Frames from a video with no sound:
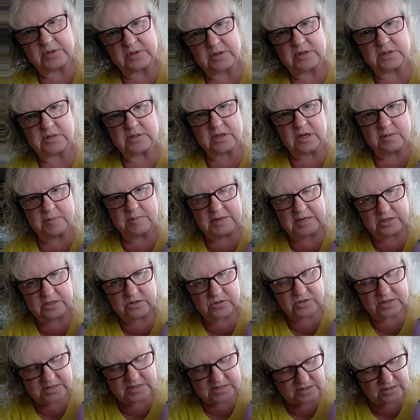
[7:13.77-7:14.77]
This ought to be
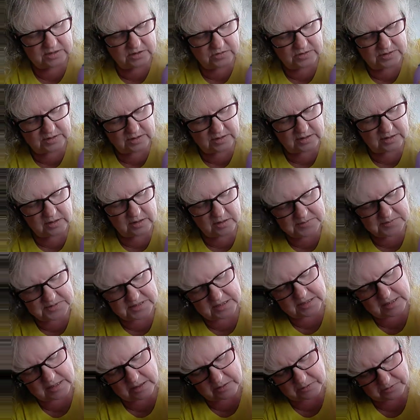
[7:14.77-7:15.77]
interesting doing it
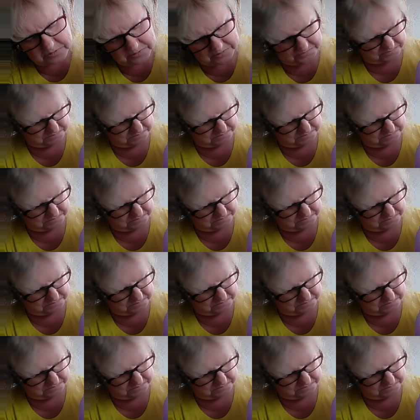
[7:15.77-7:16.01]
upside down.